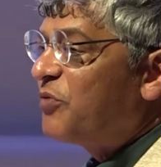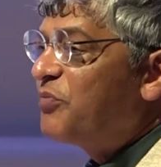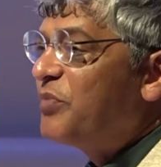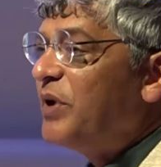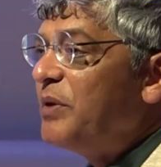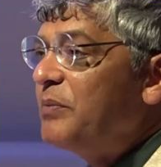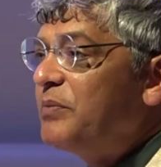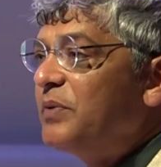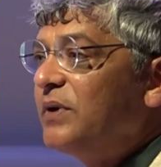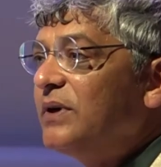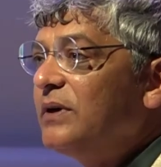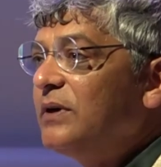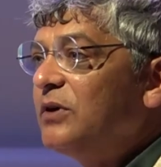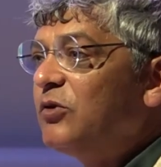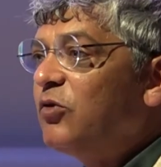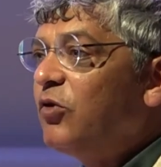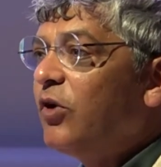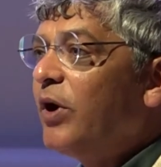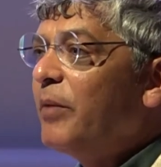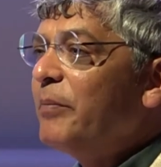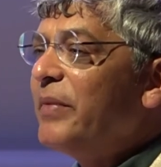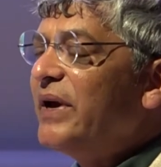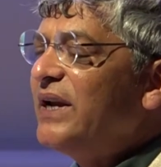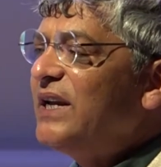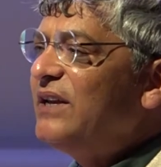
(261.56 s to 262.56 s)
of people
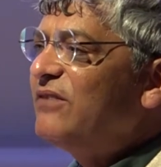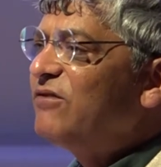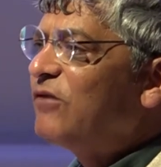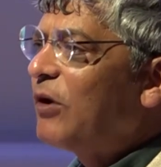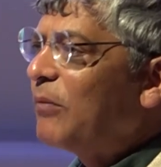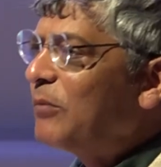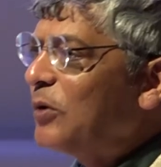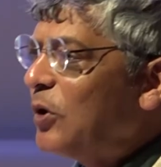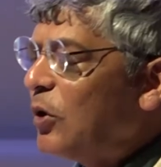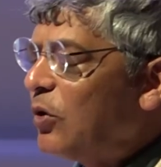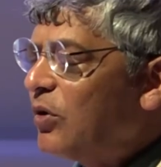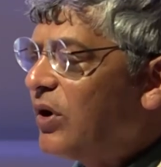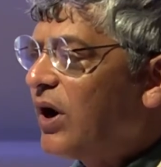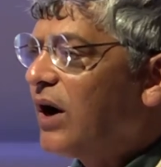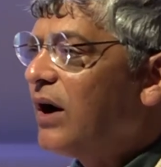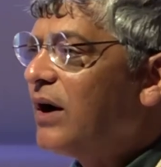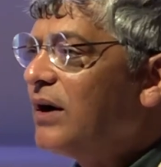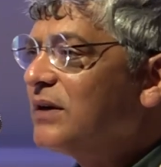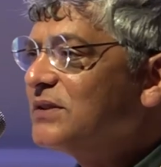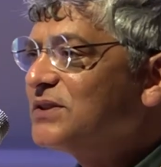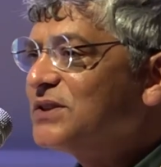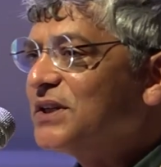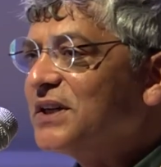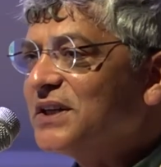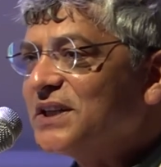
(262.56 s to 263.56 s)
who are mainly from
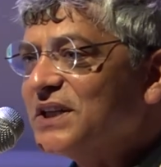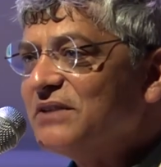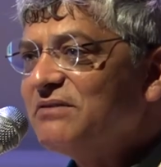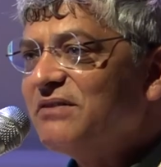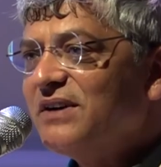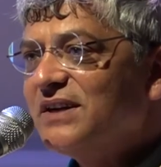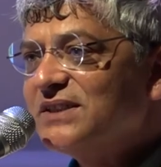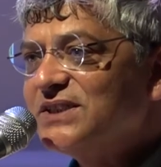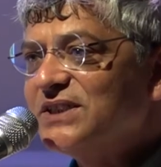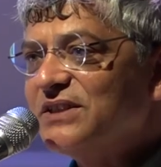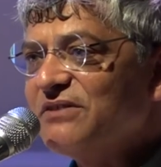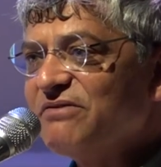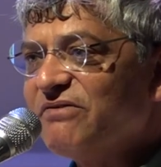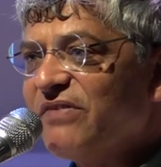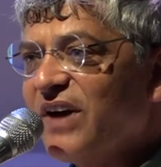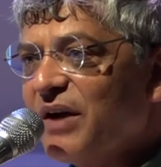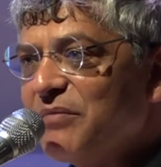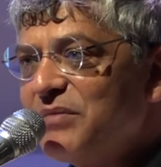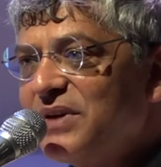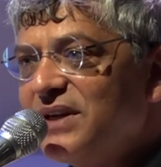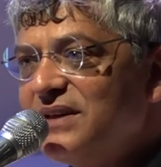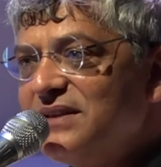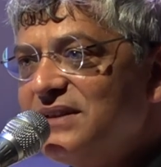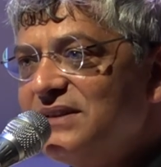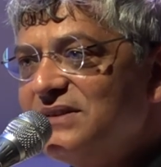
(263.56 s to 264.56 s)
low-caste Adivasi
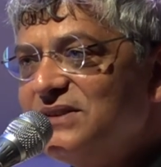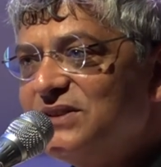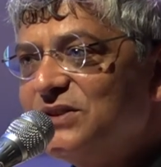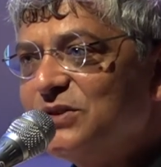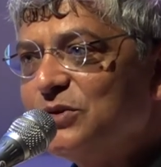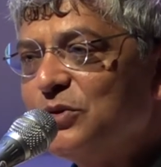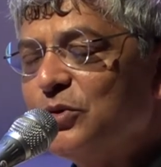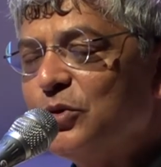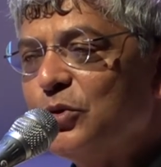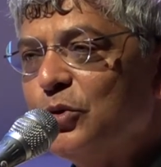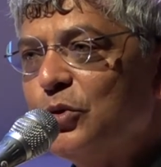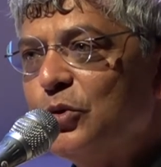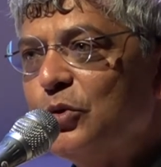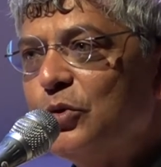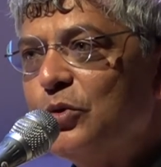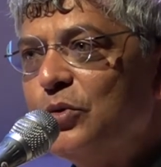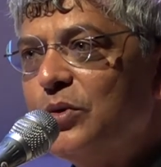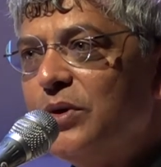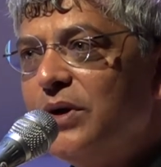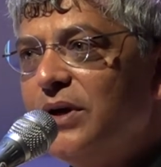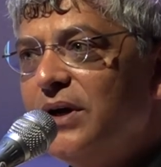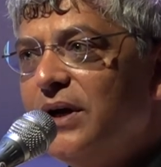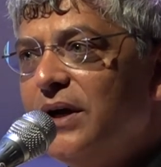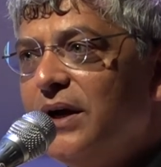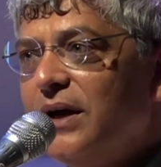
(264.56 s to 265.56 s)
families
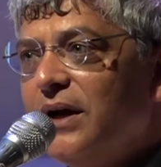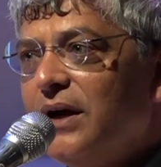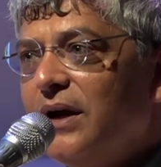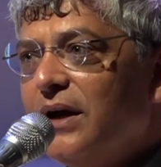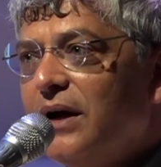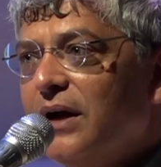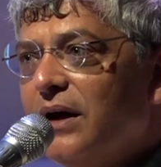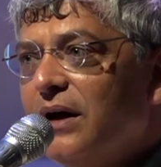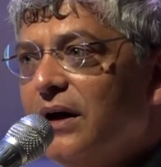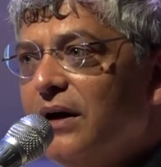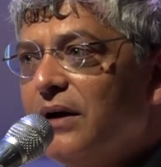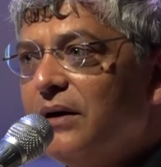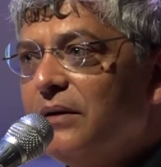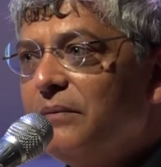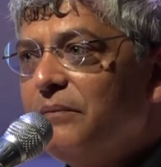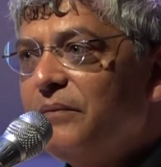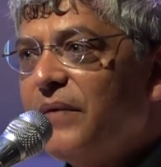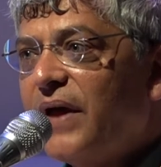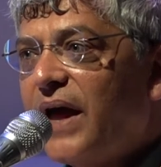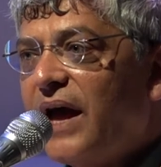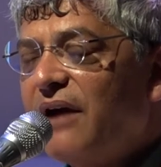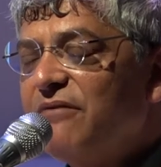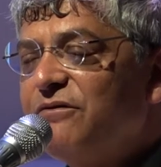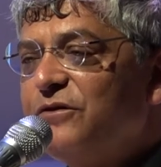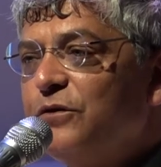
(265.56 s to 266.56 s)
who
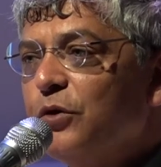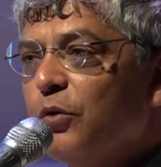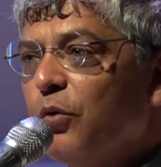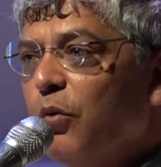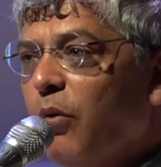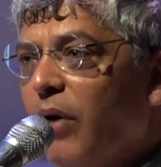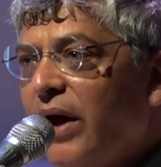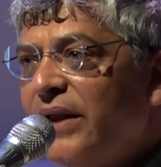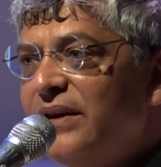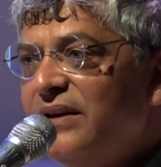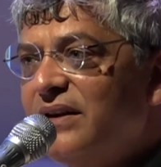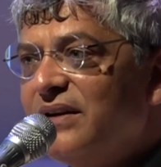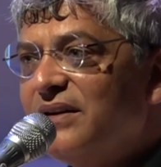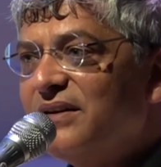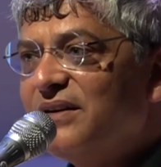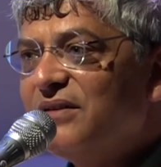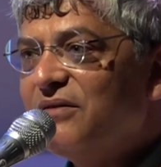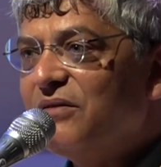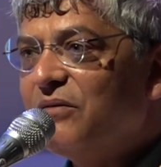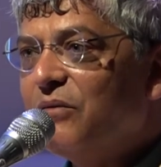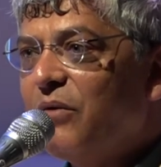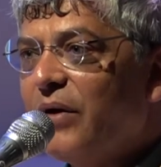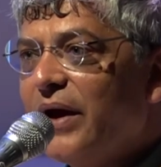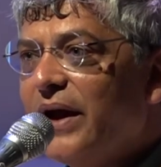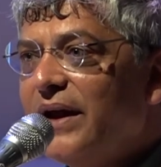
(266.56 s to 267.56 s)
um, have to
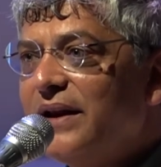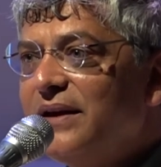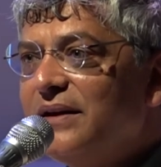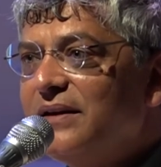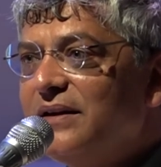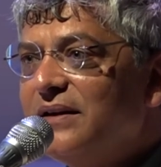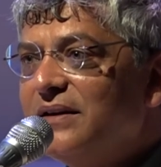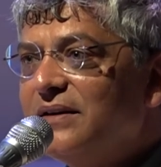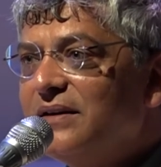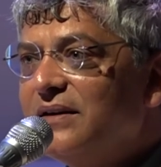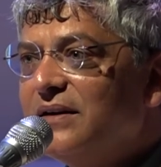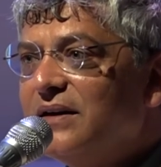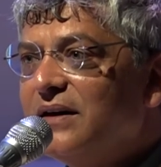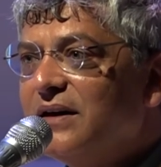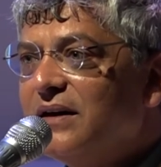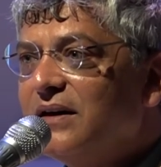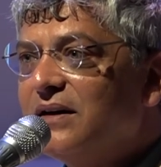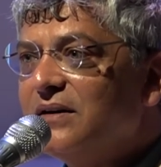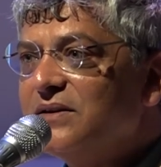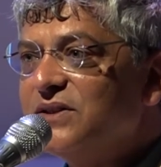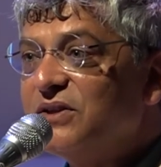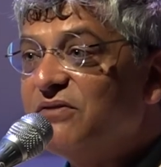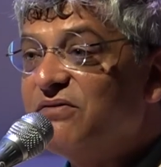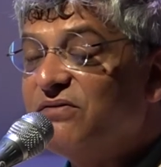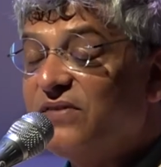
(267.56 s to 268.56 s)
run when
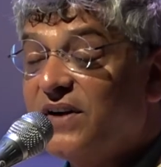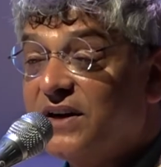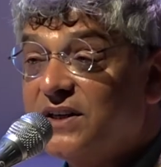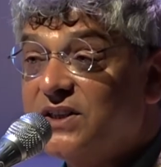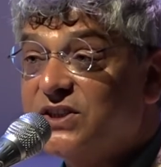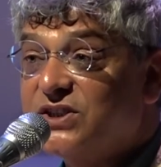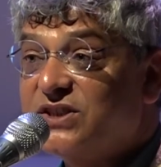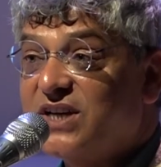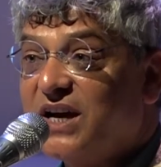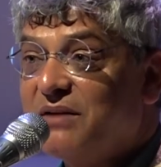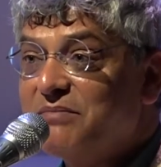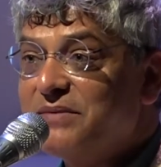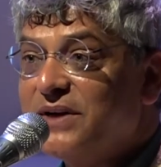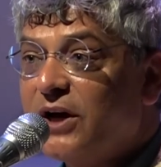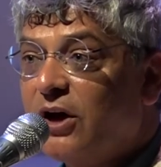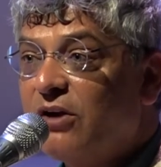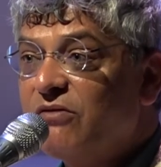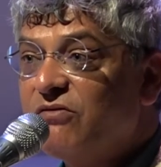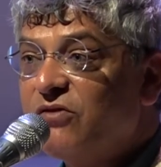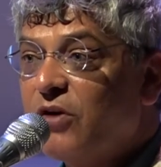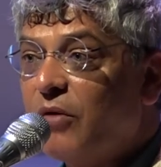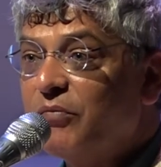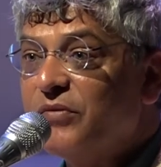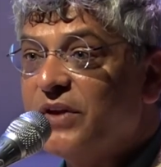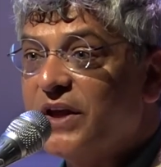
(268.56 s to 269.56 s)
uh, the floods come
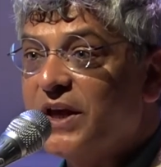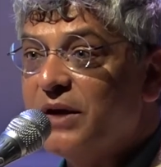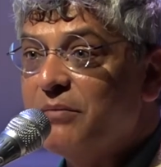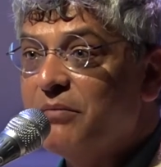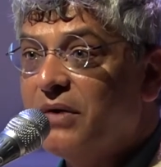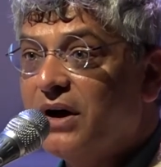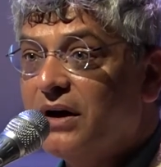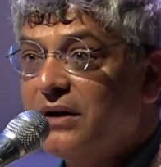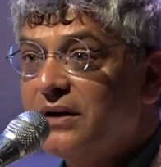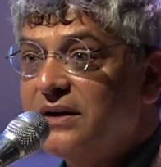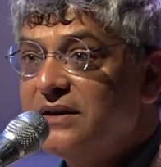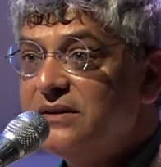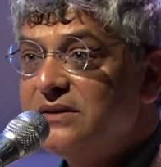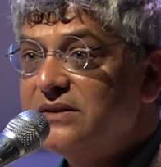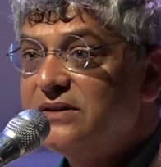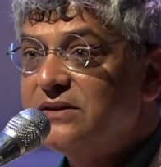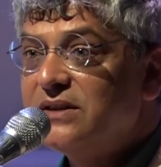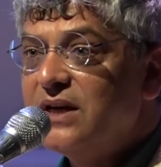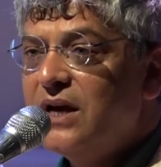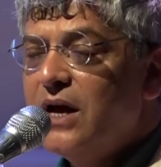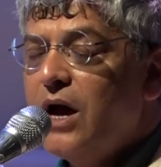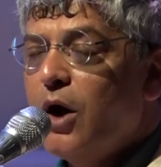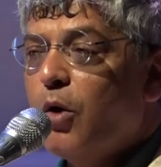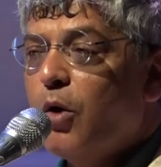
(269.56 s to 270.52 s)
down from the Himalayas.